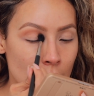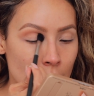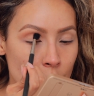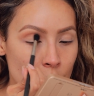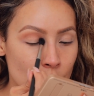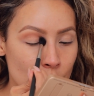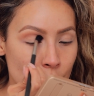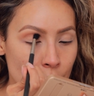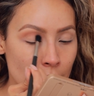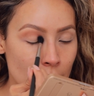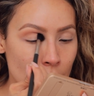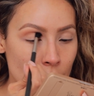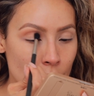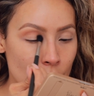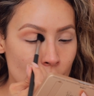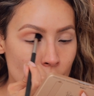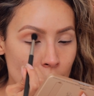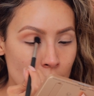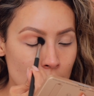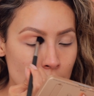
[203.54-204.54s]
I'm gonna bring it
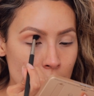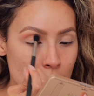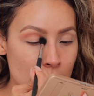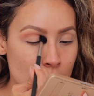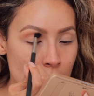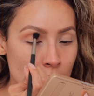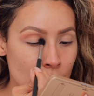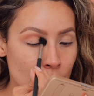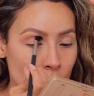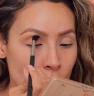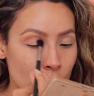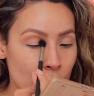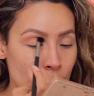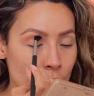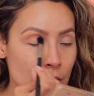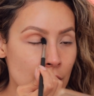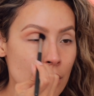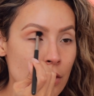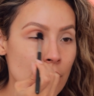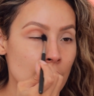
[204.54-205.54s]
all the way into this inner
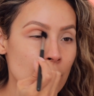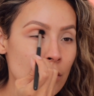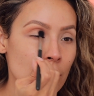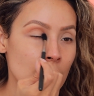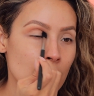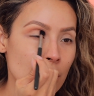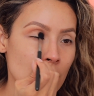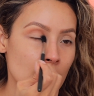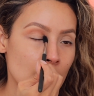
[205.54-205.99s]
corner too.